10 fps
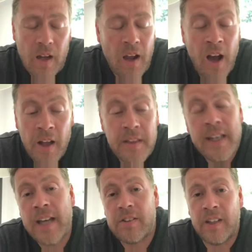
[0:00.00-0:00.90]
The
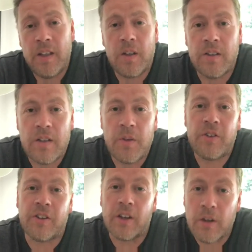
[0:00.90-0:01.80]
next thing you can do is
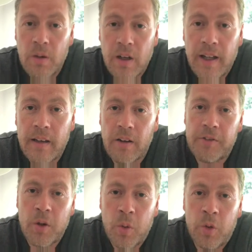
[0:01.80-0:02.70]
to Google it, of
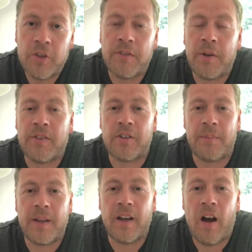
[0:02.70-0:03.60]
course, if you have
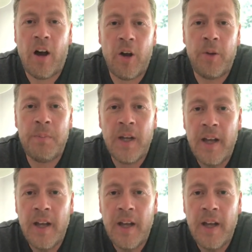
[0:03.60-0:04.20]
something at home.